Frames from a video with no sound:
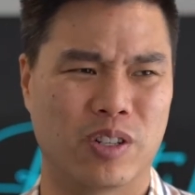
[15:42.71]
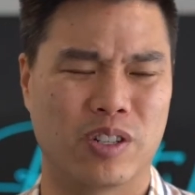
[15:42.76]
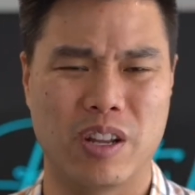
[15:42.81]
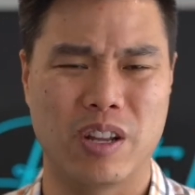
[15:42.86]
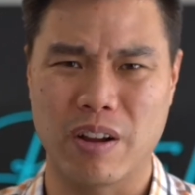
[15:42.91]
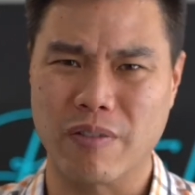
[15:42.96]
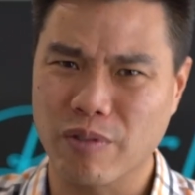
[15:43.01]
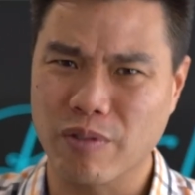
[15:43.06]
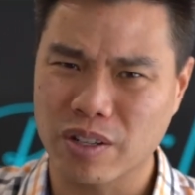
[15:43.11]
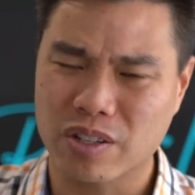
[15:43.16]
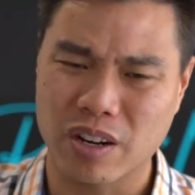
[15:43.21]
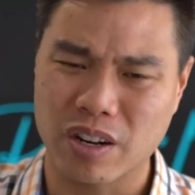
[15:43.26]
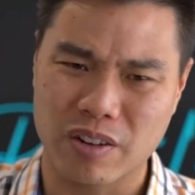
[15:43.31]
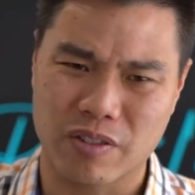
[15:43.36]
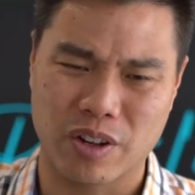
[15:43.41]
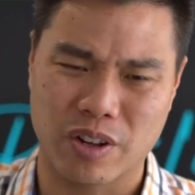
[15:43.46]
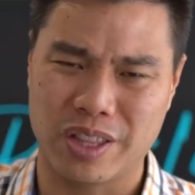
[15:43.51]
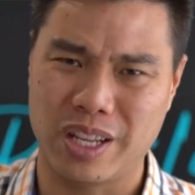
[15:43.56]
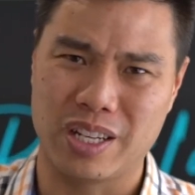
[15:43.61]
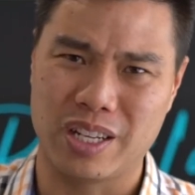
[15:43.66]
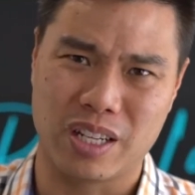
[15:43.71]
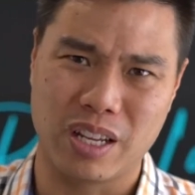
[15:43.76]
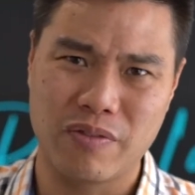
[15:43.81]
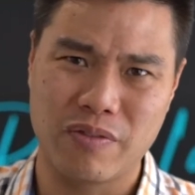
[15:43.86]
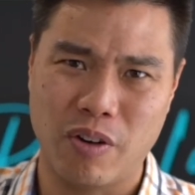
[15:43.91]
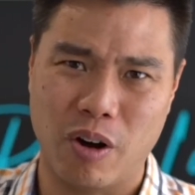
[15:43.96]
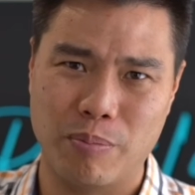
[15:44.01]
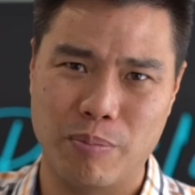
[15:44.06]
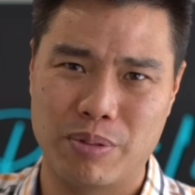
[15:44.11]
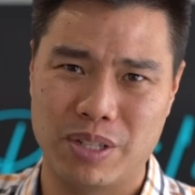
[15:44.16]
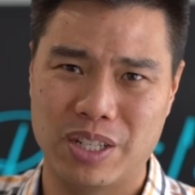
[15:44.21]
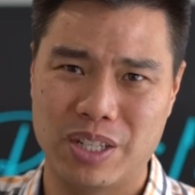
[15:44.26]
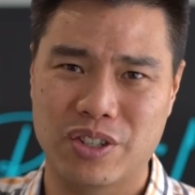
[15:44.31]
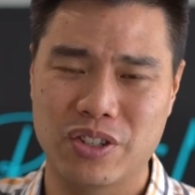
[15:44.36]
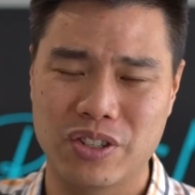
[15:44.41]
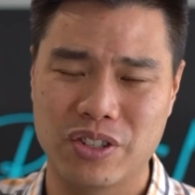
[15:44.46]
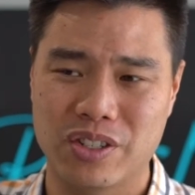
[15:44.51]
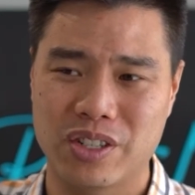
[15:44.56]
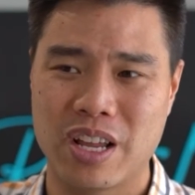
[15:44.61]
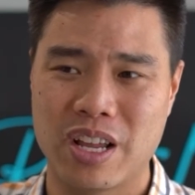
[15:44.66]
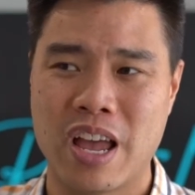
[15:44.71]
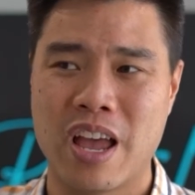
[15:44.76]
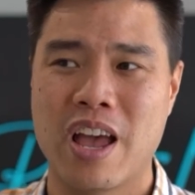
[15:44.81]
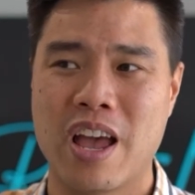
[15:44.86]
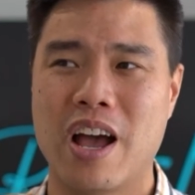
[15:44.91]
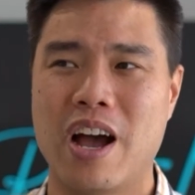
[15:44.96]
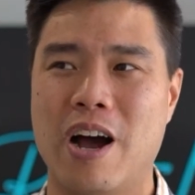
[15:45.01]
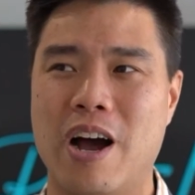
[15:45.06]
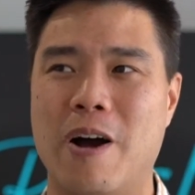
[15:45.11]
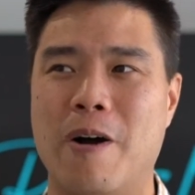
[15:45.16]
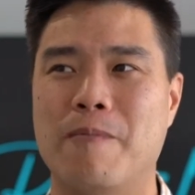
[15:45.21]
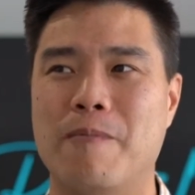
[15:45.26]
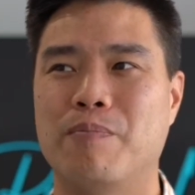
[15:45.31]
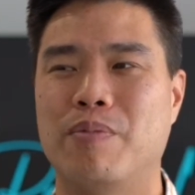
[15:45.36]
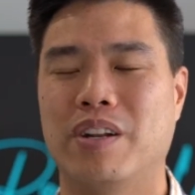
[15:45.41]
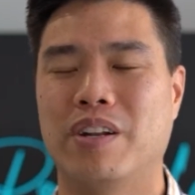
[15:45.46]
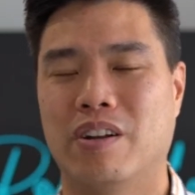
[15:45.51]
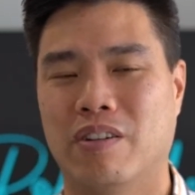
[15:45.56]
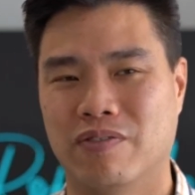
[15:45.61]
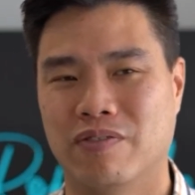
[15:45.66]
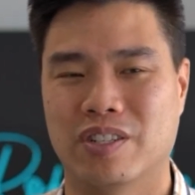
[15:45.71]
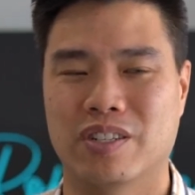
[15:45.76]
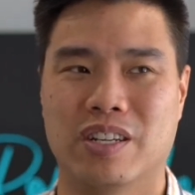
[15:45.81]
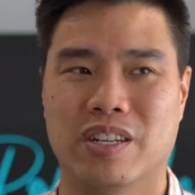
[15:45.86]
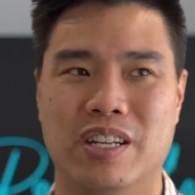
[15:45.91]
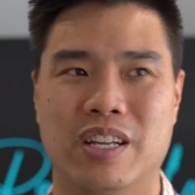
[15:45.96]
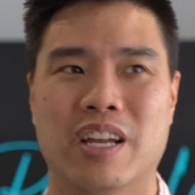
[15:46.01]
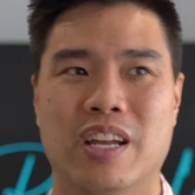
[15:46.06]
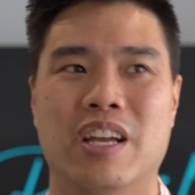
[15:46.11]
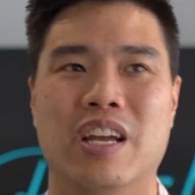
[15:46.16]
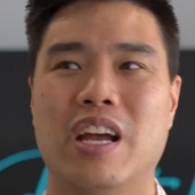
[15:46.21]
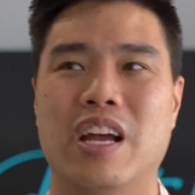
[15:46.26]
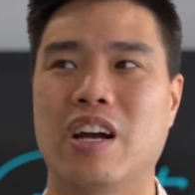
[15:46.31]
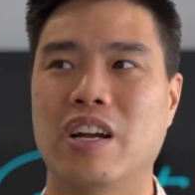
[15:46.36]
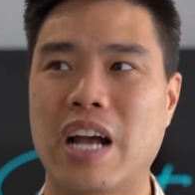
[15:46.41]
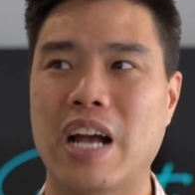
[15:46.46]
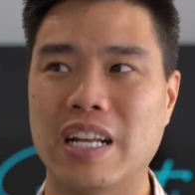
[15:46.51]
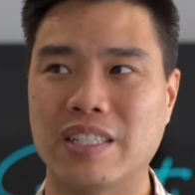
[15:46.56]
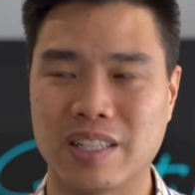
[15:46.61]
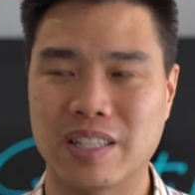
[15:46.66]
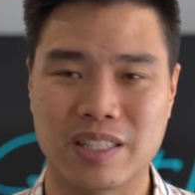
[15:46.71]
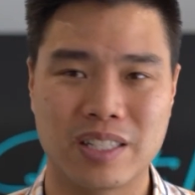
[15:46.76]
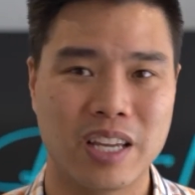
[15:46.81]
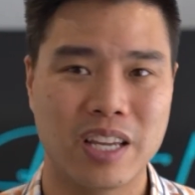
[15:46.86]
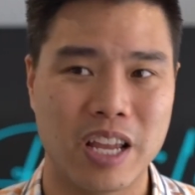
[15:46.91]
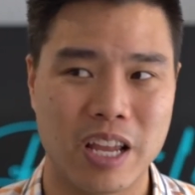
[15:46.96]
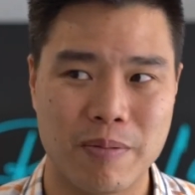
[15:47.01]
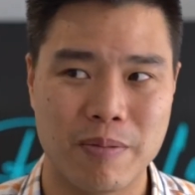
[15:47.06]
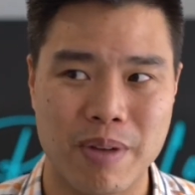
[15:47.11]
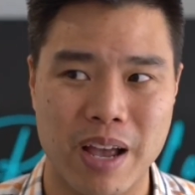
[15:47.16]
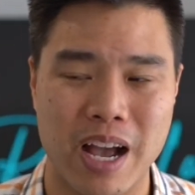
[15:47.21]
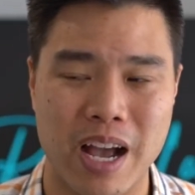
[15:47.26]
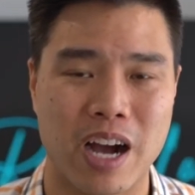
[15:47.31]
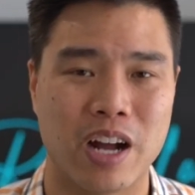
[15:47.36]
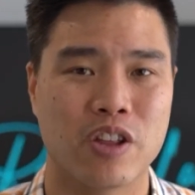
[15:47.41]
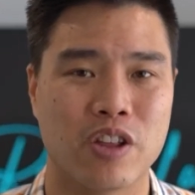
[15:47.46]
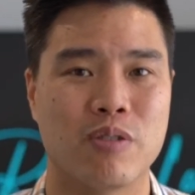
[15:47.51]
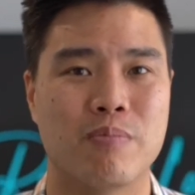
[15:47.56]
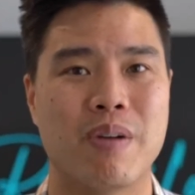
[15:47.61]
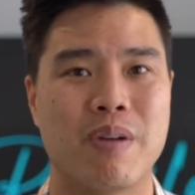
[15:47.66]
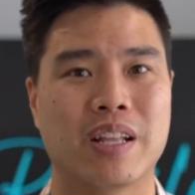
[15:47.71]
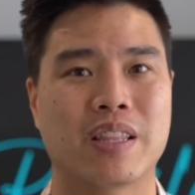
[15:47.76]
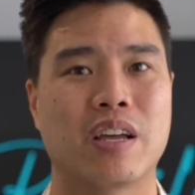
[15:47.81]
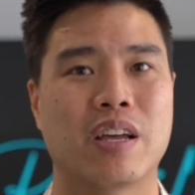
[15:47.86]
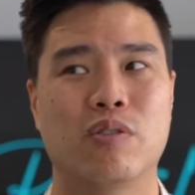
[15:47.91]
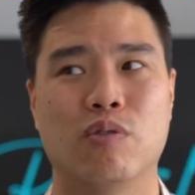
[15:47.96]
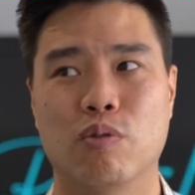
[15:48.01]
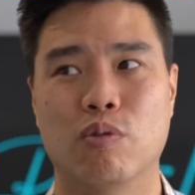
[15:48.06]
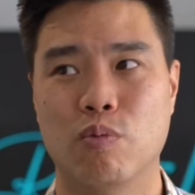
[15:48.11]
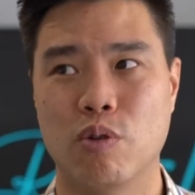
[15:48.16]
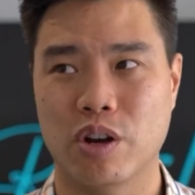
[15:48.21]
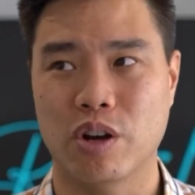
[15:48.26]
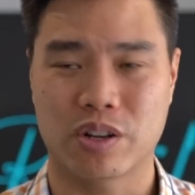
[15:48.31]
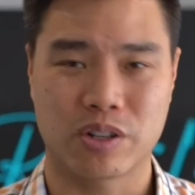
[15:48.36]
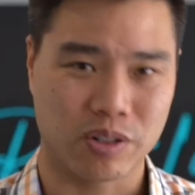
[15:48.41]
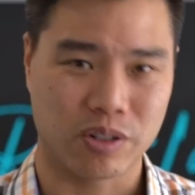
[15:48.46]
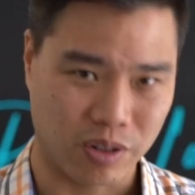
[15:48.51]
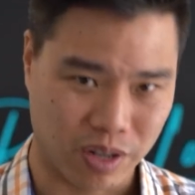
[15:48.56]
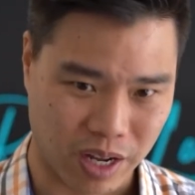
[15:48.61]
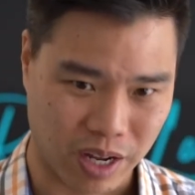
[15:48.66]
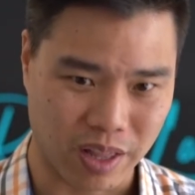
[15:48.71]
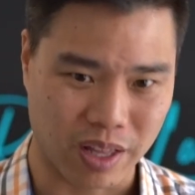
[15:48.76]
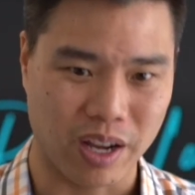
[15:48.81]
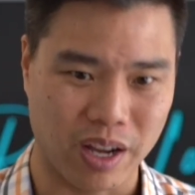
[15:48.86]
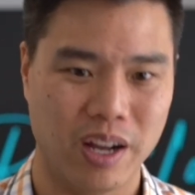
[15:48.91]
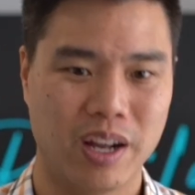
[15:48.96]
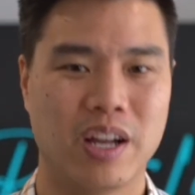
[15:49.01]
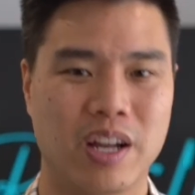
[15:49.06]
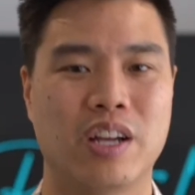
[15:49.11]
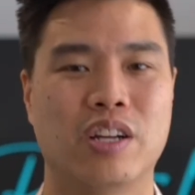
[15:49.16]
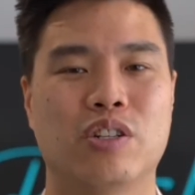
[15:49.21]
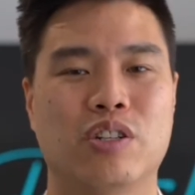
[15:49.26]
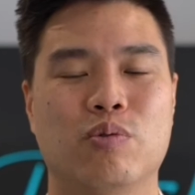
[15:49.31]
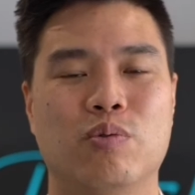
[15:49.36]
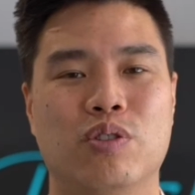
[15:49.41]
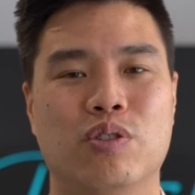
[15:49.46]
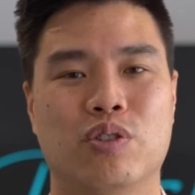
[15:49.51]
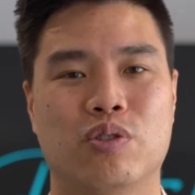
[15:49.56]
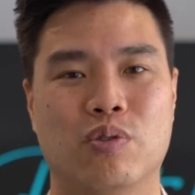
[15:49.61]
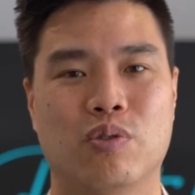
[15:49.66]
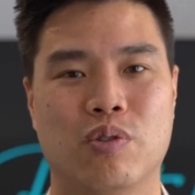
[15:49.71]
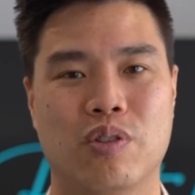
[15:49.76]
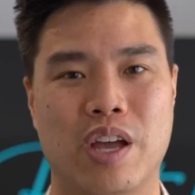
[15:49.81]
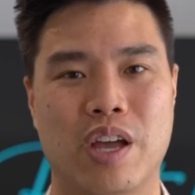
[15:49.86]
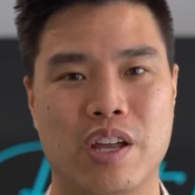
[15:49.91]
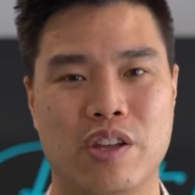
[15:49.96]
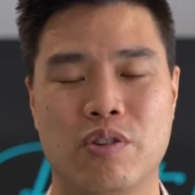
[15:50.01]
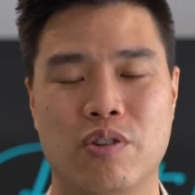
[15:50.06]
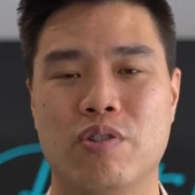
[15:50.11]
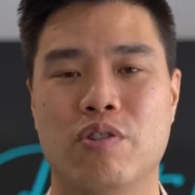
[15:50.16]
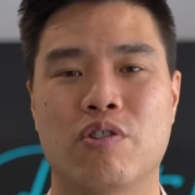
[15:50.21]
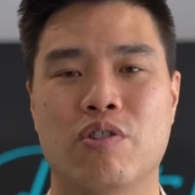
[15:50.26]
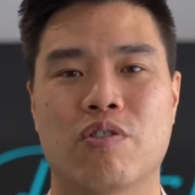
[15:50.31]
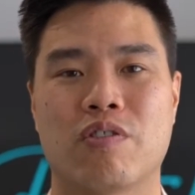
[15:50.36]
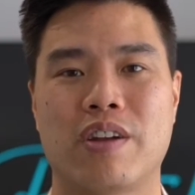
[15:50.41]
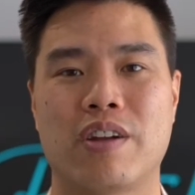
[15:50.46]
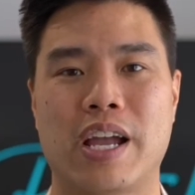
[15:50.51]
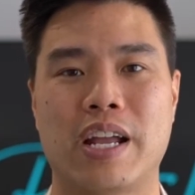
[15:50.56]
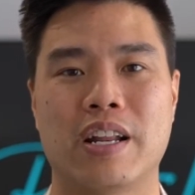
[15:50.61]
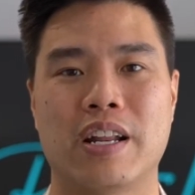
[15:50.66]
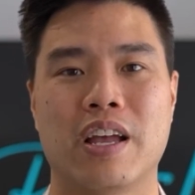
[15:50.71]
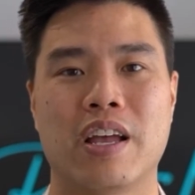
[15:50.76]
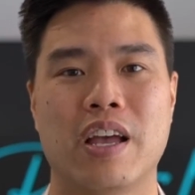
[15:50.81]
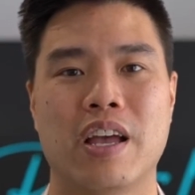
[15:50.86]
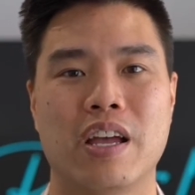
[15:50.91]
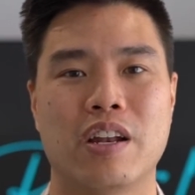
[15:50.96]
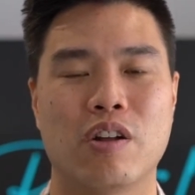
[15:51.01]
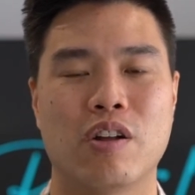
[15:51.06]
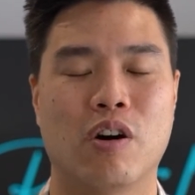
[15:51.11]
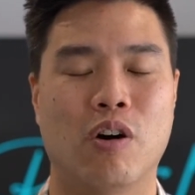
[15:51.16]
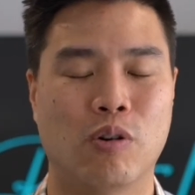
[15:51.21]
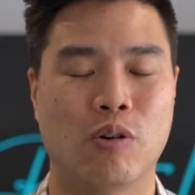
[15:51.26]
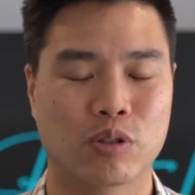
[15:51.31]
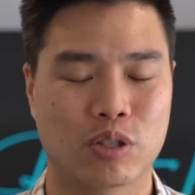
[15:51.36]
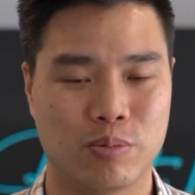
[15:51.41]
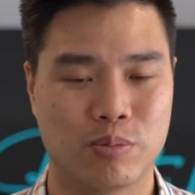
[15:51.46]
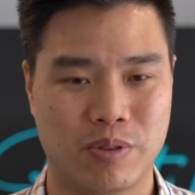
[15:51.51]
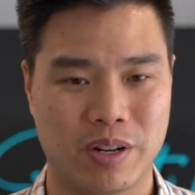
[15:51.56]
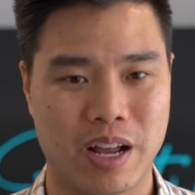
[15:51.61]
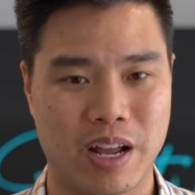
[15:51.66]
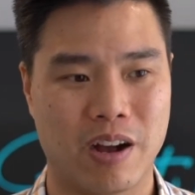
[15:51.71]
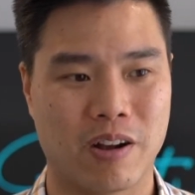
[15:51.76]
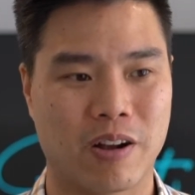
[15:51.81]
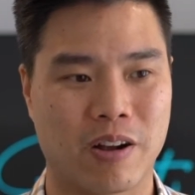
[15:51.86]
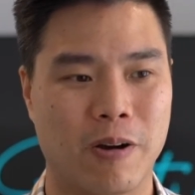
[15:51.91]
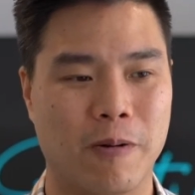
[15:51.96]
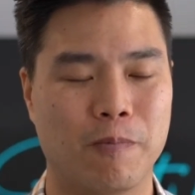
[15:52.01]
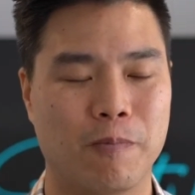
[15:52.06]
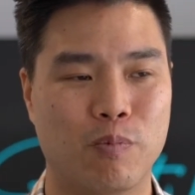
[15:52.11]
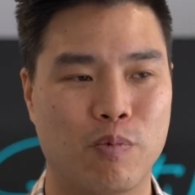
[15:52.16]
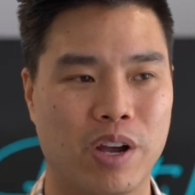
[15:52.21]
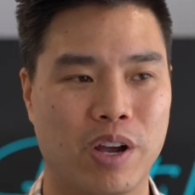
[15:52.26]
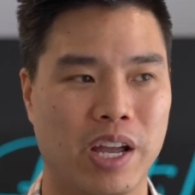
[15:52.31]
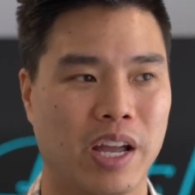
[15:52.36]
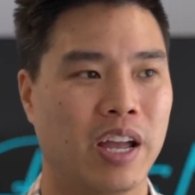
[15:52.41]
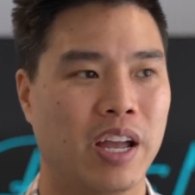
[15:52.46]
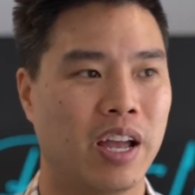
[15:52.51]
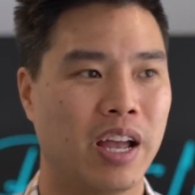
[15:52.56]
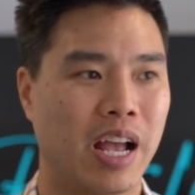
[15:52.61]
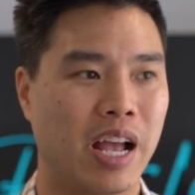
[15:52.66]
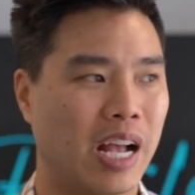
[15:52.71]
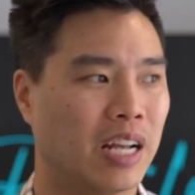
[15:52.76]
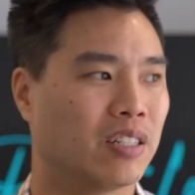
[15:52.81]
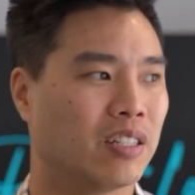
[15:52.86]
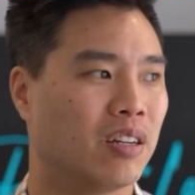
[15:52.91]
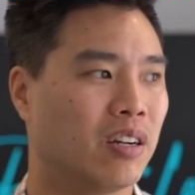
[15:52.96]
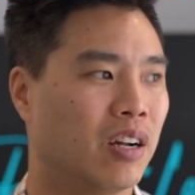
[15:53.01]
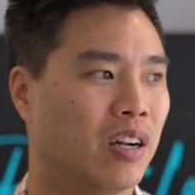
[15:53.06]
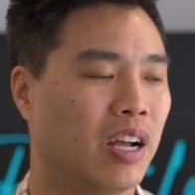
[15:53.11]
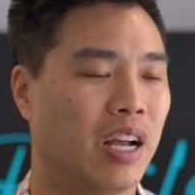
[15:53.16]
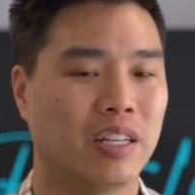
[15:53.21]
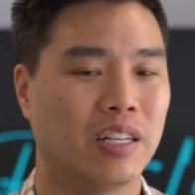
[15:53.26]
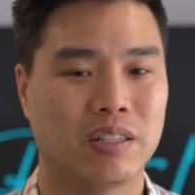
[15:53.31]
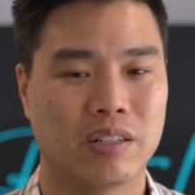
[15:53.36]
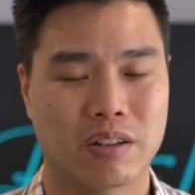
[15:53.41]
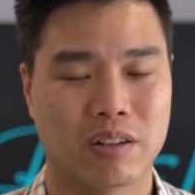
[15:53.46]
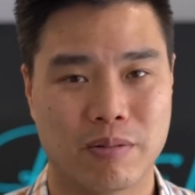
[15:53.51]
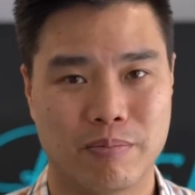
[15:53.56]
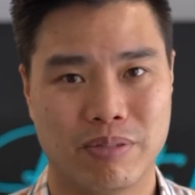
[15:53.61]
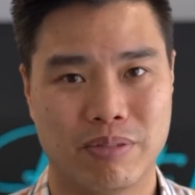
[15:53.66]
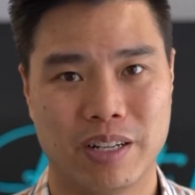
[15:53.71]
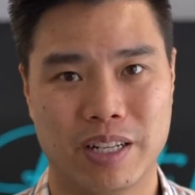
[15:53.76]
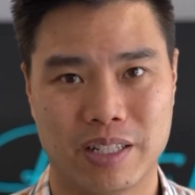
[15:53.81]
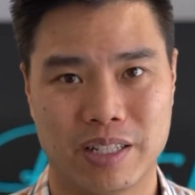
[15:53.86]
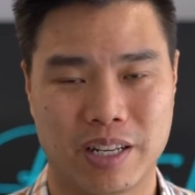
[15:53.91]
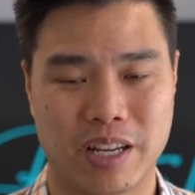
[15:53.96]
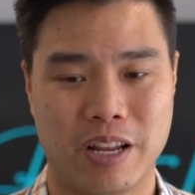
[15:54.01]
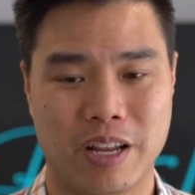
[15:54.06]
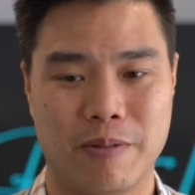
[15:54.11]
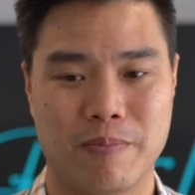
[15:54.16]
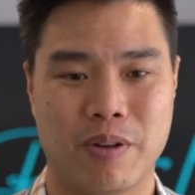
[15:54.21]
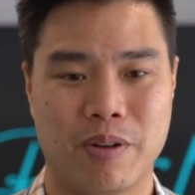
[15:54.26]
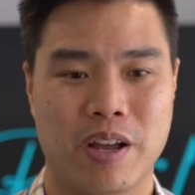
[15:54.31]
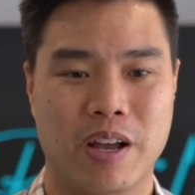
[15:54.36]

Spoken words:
Everyone's kind of got their default positions, but obviously as a team, how do you make that all work together to ensure that you create an ultimate outcome where as a complete team,